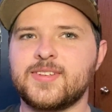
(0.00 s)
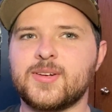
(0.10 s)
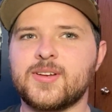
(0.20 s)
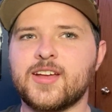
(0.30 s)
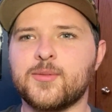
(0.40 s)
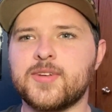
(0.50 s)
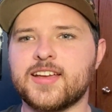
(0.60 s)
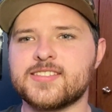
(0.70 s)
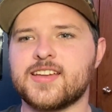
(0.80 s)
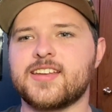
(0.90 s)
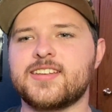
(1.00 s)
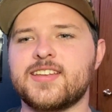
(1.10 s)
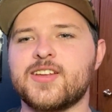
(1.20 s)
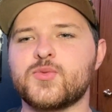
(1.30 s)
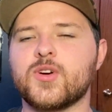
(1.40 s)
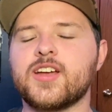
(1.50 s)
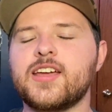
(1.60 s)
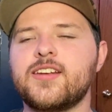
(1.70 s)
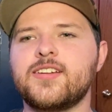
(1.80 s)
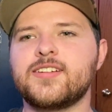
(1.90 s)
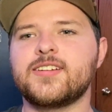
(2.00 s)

Don't help Negasonic Teenage Warhead.